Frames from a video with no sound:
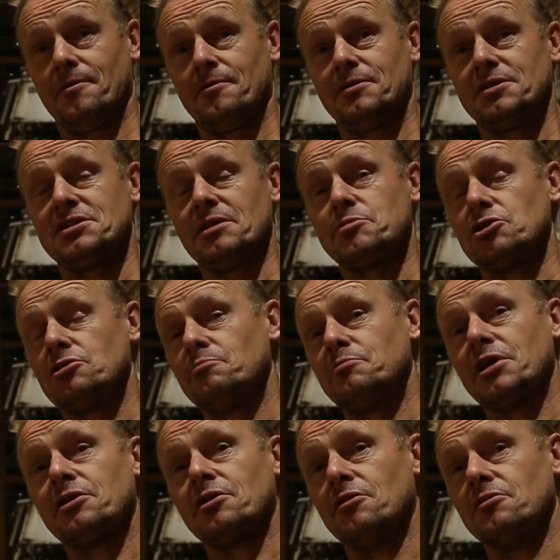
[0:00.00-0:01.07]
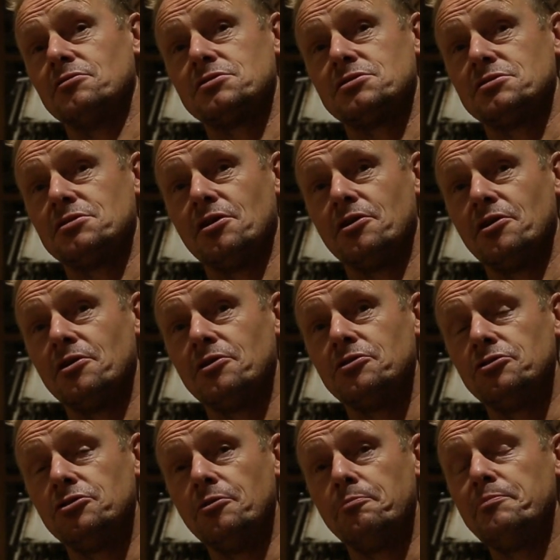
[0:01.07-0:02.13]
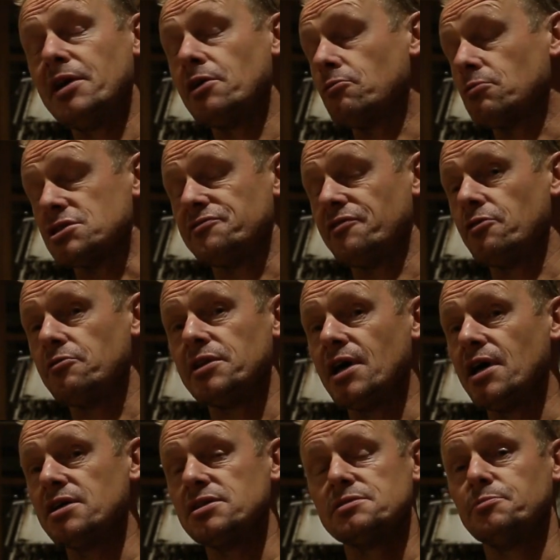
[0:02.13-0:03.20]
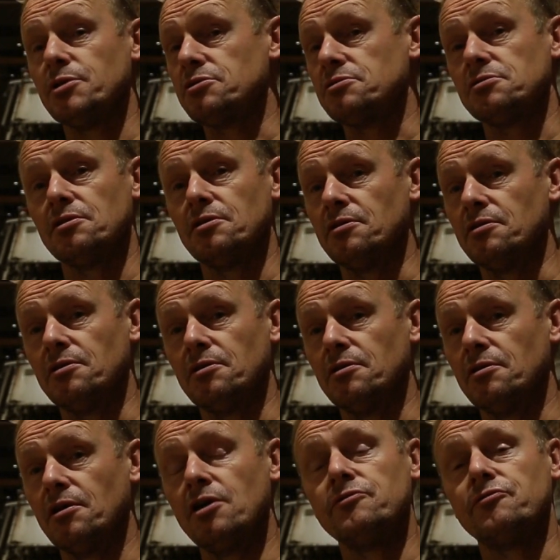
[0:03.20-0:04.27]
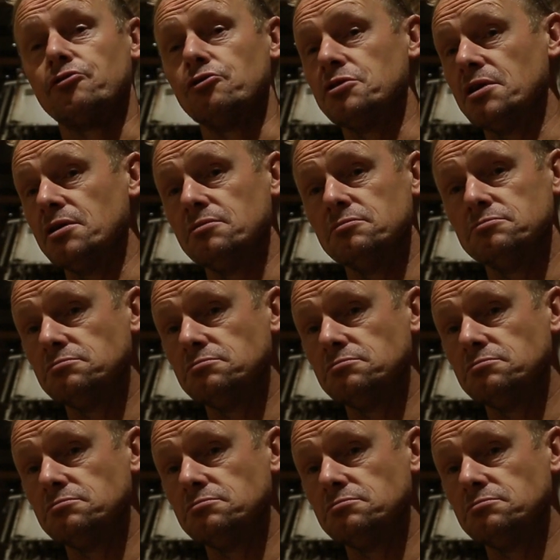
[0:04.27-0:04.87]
deception because the beer was very nice but unfruity,